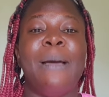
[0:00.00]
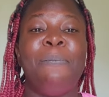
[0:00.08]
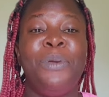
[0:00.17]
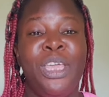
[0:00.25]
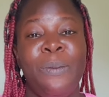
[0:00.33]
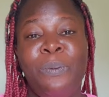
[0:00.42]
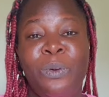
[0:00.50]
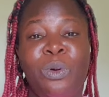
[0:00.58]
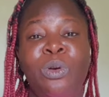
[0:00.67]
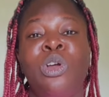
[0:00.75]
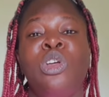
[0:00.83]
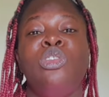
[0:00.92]

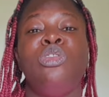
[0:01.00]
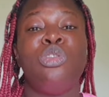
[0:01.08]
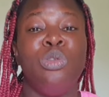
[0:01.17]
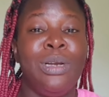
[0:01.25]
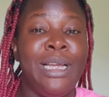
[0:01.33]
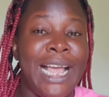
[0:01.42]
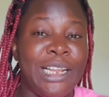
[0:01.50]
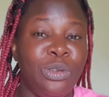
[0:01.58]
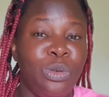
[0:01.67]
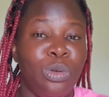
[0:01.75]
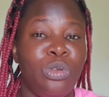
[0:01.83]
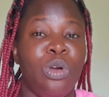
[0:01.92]
people should get
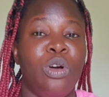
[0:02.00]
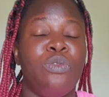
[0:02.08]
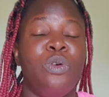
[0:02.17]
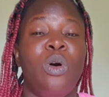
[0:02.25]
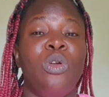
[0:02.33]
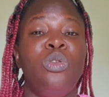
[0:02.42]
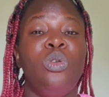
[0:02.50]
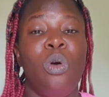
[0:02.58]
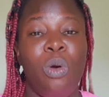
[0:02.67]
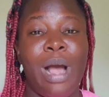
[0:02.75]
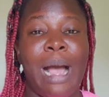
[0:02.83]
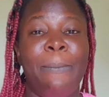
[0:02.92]
note of or
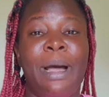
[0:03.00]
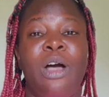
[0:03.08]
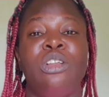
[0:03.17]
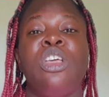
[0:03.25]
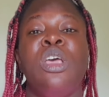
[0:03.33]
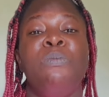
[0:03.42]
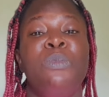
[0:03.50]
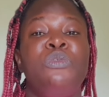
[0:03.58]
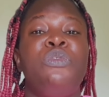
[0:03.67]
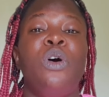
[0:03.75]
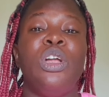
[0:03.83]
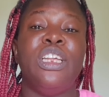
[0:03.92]
know about
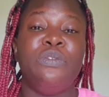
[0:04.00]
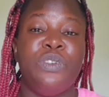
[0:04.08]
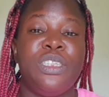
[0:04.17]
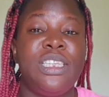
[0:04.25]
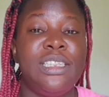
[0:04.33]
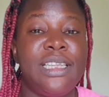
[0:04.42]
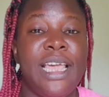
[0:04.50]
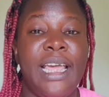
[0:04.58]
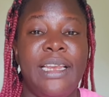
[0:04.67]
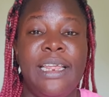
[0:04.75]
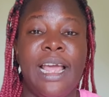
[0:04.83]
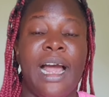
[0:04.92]
before they visit
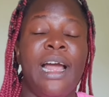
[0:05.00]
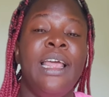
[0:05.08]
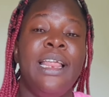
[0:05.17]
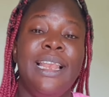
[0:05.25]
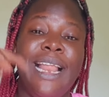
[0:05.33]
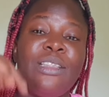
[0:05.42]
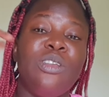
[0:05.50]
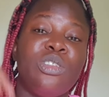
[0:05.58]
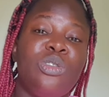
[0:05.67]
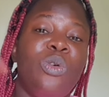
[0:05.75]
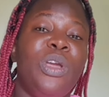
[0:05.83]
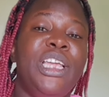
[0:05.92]
Kenya. Let us
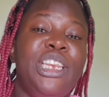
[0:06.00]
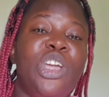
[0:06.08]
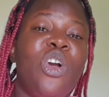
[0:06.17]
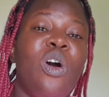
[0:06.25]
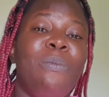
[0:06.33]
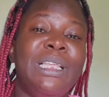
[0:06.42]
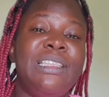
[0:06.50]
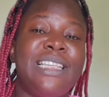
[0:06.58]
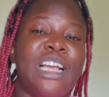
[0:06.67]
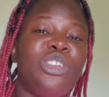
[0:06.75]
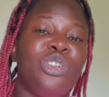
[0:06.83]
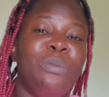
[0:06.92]
know in the comment
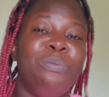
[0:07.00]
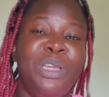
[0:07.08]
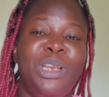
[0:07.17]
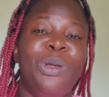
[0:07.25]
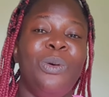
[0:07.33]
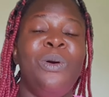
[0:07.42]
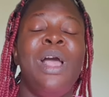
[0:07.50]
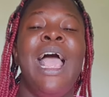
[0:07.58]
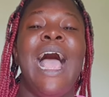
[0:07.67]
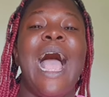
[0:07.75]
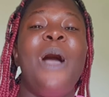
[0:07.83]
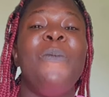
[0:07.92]
section below.
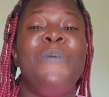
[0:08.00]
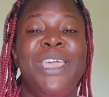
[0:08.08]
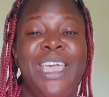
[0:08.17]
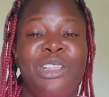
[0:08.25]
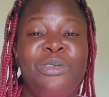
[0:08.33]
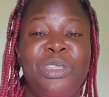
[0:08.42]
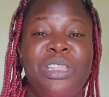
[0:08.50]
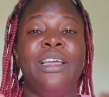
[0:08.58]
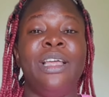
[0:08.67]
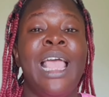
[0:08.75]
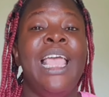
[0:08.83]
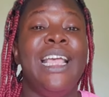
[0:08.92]
I'll be here to
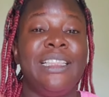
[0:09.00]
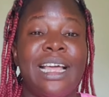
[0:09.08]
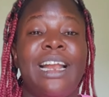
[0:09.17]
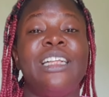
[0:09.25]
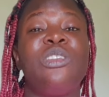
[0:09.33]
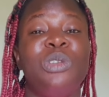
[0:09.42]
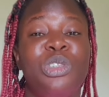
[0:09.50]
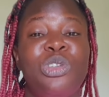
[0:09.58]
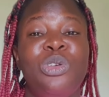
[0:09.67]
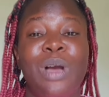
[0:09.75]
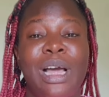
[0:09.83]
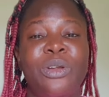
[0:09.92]
interact with
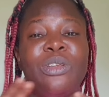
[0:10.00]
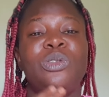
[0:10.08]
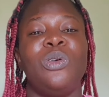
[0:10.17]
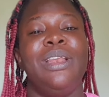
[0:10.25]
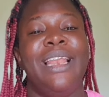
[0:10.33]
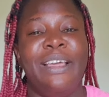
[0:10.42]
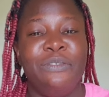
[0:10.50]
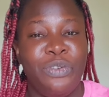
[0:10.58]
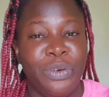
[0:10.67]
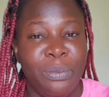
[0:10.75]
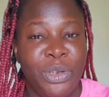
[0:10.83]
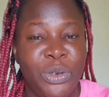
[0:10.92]
you and also learn
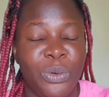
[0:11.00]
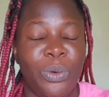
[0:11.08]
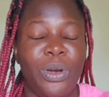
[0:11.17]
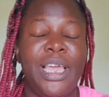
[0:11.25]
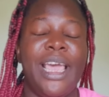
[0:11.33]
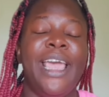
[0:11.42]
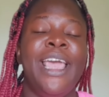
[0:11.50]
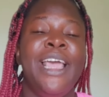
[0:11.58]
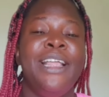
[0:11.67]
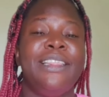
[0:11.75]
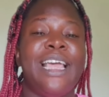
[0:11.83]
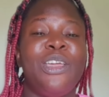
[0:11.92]
from you, okay.
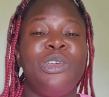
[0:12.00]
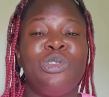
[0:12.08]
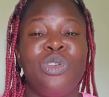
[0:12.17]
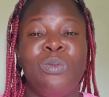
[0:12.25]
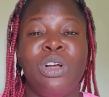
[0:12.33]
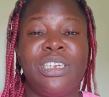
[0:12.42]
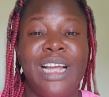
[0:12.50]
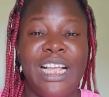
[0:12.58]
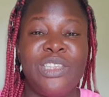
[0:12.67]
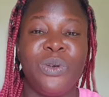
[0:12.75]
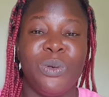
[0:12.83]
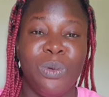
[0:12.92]
Thank you so much,
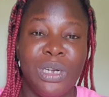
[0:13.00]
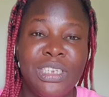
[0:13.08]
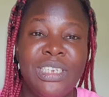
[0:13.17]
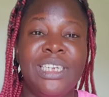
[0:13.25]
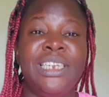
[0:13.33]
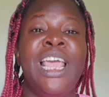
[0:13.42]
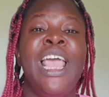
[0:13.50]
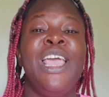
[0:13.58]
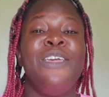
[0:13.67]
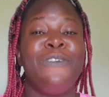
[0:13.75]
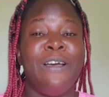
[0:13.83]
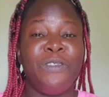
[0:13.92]
guys, for watching.
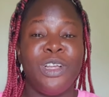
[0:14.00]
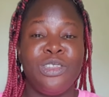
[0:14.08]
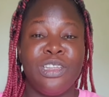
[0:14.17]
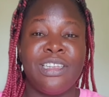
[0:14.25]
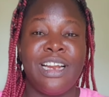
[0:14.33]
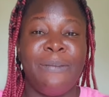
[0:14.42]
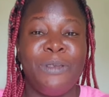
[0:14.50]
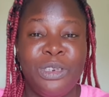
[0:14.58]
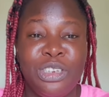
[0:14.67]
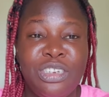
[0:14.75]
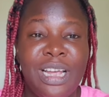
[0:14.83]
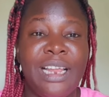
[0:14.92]
If you have not subscribed to
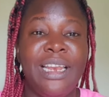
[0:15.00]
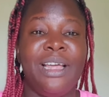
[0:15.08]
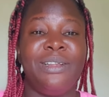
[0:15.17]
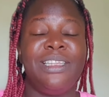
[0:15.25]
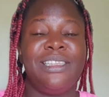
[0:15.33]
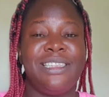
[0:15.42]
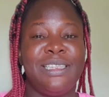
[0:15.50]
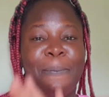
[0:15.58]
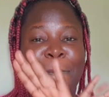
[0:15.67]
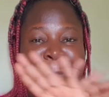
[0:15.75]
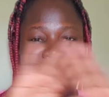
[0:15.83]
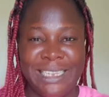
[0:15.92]
the channel, this is the
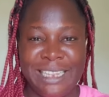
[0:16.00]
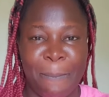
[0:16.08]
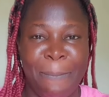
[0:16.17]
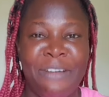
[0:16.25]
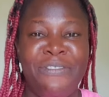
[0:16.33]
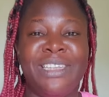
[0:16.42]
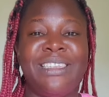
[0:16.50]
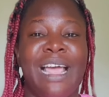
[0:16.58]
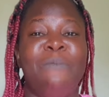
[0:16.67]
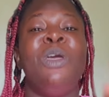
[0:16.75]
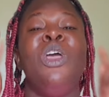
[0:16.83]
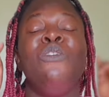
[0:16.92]
best and perfect
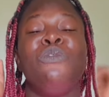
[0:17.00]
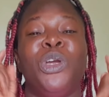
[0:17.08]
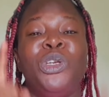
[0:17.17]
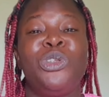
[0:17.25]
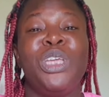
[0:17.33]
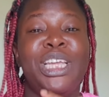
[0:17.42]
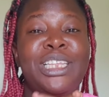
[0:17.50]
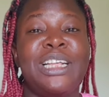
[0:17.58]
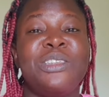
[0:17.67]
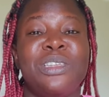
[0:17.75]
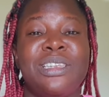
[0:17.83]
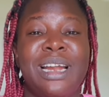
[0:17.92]
time for you to hit that
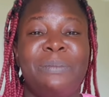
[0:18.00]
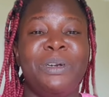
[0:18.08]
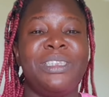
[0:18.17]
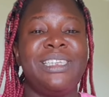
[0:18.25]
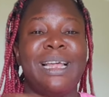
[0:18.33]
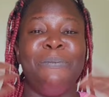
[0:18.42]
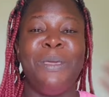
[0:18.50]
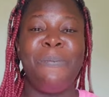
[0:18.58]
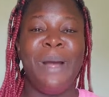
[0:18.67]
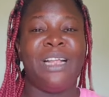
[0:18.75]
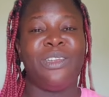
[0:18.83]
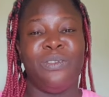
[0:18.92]
subscribe button and be
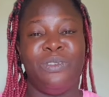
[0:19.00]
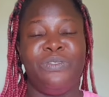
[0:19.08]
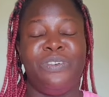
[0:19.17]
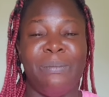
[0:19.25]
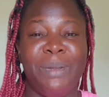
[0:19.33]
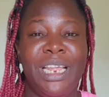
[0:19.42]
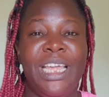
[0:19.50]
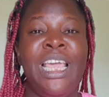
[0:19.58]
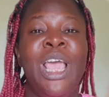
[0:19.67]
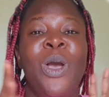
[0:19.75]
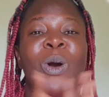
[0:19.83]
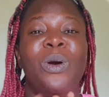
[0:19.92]
part of the family,
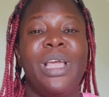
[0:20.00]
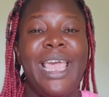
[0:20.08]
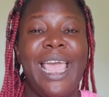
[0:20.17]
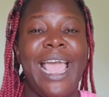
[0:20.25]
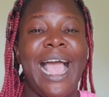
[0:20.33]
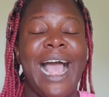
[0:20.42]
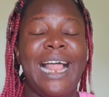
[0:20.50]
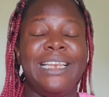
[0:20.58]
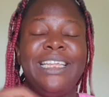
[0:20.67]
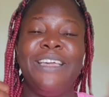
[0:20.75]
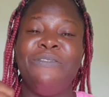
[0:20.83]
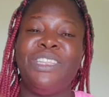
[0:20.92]
okay,
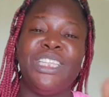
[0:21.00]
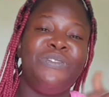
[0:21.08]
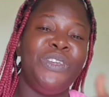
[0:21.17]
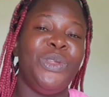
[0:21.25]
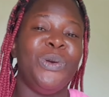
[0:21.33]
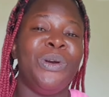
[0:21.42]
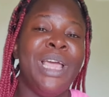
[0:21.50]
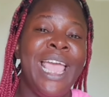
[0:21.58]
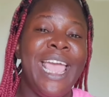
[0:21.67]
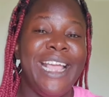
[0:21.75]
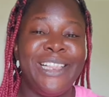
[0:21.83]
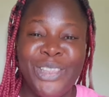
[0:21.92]
and give this video
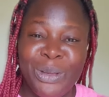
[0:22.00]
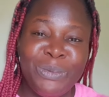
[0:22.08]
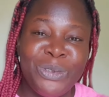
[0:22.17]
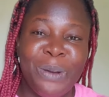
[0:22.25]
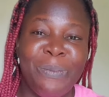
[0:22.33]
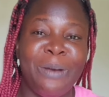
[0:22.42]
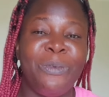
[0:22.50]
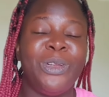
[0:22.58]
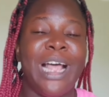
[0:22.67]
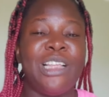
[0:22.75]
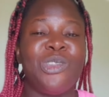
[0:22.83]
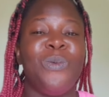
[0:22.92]
a thumbs up
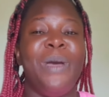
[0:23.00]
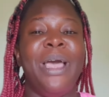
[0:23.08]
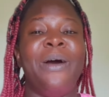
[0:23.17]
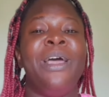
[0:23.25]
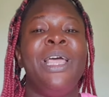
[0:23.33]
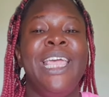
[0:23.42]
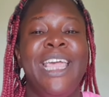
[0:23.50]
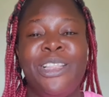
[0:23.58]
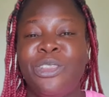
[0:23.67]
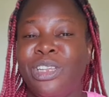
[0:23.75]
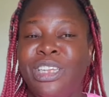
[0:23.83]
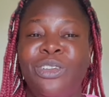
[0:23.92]
as well.
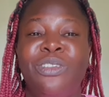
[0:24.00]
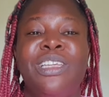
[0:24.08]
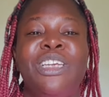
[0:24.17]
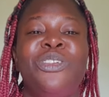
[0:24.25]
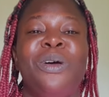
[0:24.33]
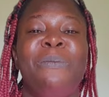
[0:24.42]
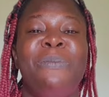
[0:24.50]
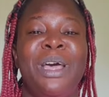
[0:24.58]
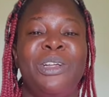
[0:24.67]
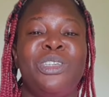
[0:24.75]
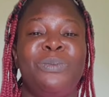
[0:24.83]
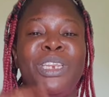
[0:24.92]
Hit on the notification
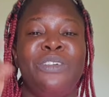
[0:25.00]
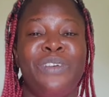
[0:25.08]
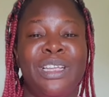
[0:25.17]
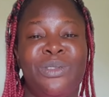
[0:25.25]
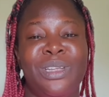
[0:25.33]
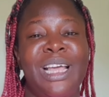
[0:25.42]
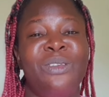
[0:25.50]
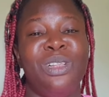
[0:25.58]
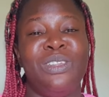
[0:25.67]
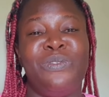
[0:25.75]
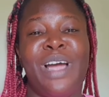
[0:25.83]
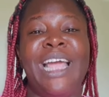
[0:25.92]
bell to be the first to get
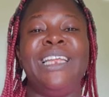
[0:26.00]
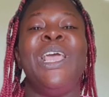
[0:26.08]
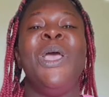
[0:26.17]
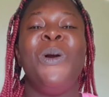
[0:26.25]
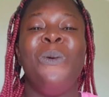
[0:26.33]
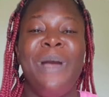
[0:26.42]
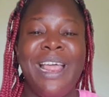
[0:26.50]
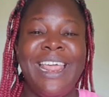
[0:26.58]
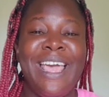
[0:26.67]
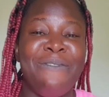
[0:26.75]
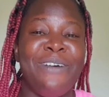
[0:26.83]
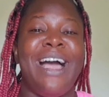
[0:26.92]
notified
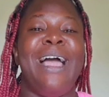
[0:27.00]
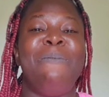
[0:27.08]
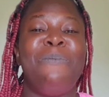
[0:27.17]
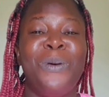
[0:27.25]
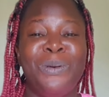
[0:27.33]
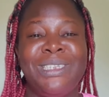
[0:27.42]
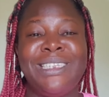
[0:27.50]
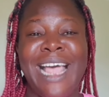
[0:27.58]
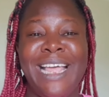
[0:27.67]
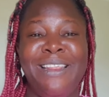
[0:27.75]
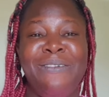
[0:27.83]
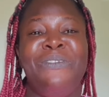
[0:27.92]
whenever I post
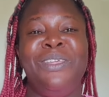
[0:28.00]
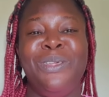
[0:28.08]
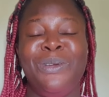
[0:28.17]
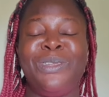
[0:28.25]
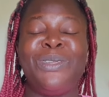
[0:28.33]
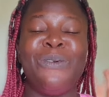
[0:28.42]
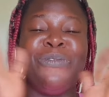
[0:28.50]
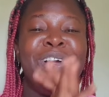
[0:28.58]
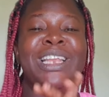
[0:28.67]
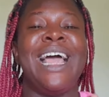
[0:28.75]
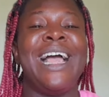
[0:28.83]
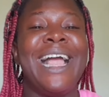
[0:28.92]
any videos. So for
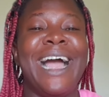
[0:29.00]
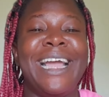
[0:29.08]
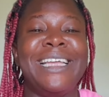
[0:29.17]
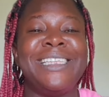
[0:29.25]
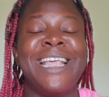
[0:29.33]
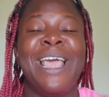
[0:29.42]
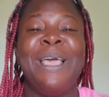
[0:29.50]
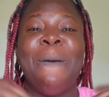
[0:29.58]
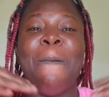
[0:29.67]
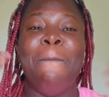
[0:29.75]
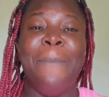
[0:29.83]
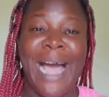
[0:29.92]
now, guys,
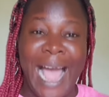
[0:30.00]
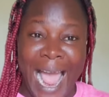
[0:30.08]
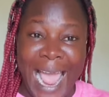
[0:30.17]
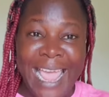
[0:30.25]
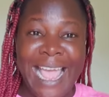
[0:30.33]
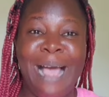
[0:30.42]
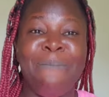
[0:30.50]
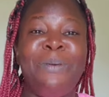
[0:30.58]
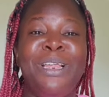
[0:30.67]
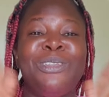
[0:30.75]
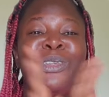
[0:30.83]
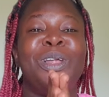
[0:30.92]
bye, and
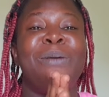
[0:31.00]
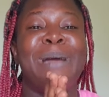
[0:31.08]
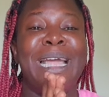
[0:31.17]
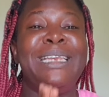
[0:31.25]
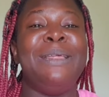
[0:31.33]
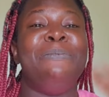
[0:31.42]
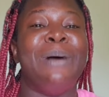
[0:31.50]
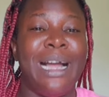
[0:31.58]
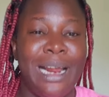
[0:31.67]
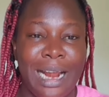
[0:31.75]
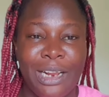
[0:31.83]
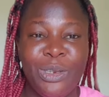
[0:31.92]
please do not mind the
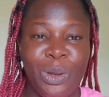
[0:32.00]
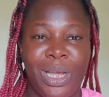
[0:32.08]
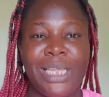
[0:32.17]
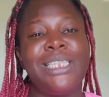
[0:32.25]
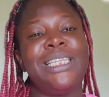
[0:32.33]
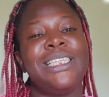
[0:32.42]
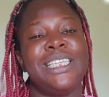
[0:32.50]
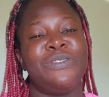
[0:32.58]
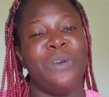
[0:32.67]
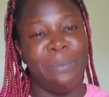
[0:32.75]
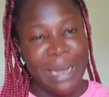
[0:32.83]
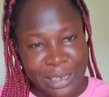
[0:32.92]
background noise, it is
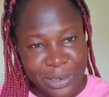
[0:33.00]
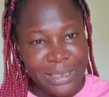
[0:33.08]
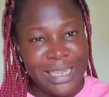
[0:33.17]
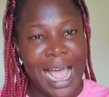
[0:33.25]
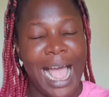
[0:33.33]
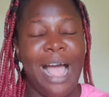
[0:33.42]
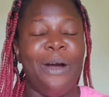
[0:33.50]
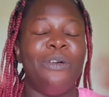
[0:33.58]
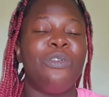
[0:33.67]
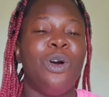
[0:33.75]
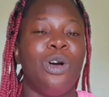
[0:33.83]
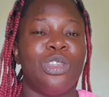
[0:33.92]
from my daughter,
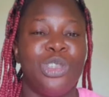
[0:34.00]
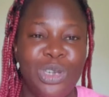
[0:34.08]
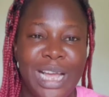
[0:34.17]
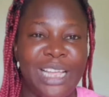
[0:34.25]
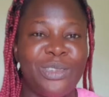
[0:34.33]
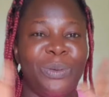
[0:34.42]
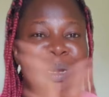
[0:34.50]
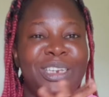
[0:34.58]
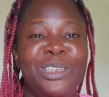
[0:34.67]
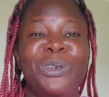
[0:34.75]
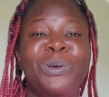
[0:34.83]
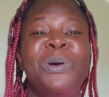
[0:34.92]
of course, you guys
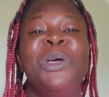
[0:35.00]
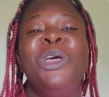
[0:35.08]
already know.